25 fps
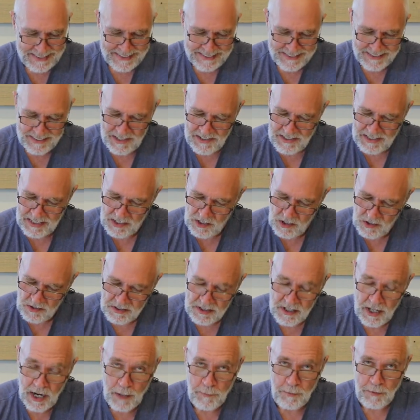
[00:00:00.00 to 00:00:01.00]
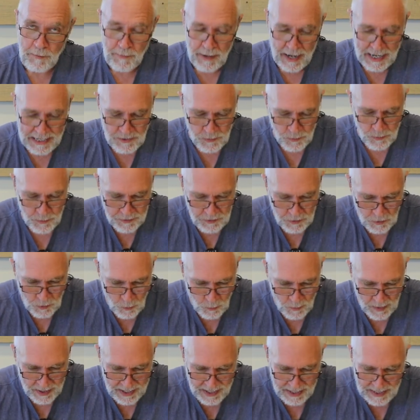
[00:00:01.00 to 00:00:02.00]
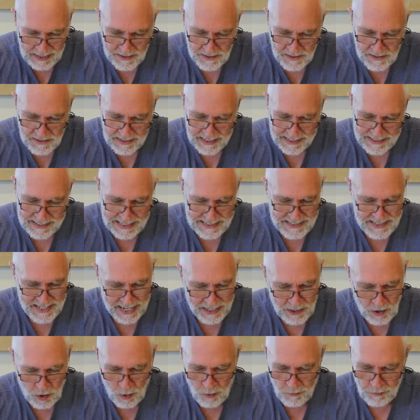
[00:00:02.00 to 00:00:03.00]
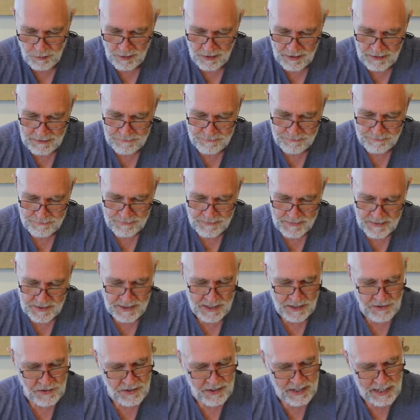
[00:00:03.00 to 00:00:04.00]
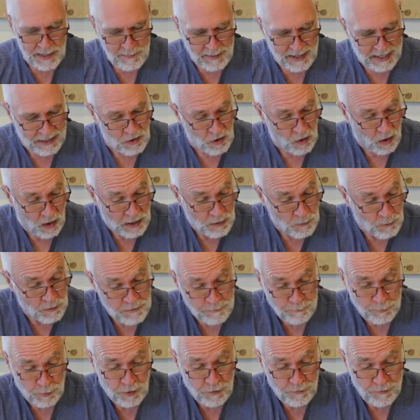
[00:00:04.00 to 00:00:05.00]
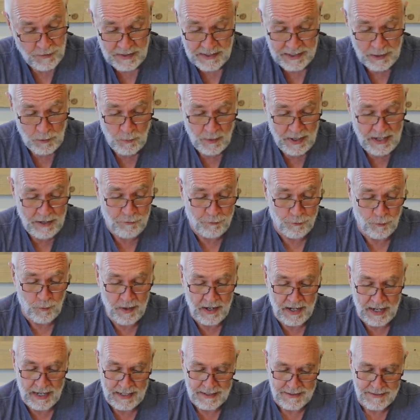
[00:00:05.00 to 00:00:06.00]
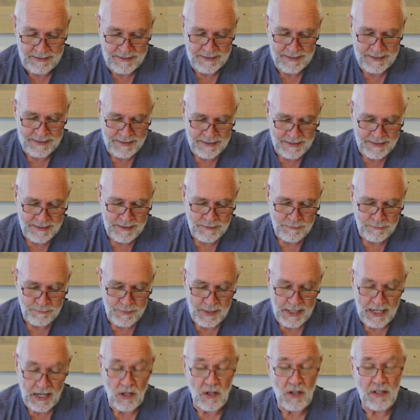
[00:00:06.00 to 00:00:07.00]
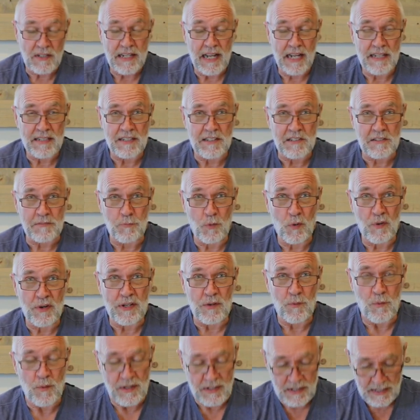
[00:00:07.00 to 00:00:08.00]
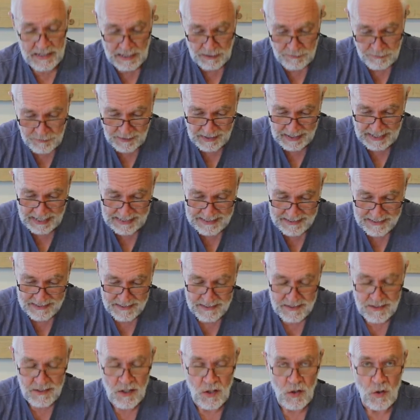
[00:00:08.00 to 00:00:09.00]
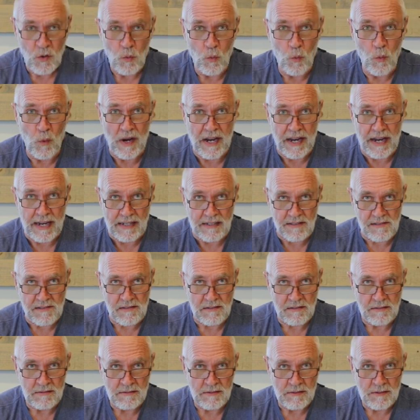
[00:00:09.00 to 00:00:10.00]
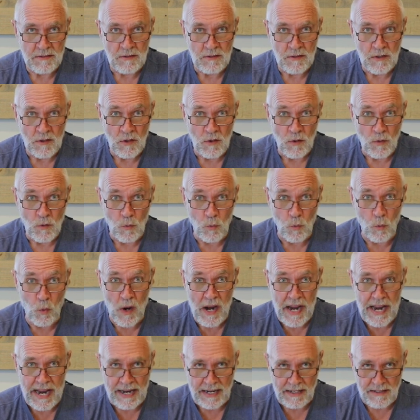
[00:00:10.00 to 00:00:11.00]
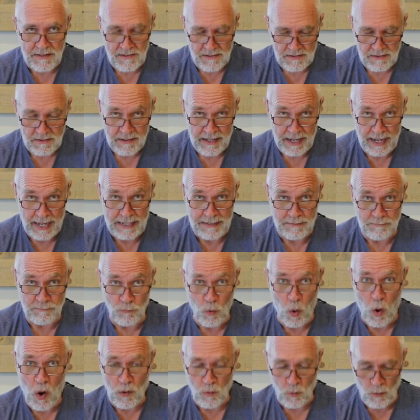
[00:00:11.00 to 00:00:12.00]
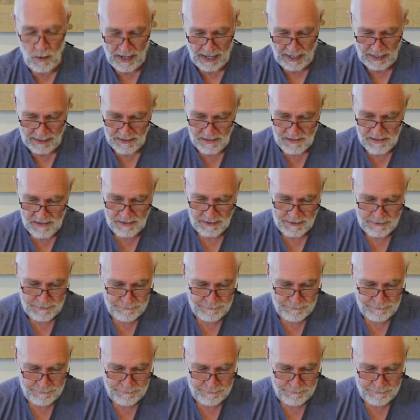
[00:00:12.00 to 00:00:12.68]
Just a little compromise with your weeds and they take over. Yesterday, my garden was perfectly weed-free. But I looked out this morning and what did I find? Weeds. Weeds. And more weeds.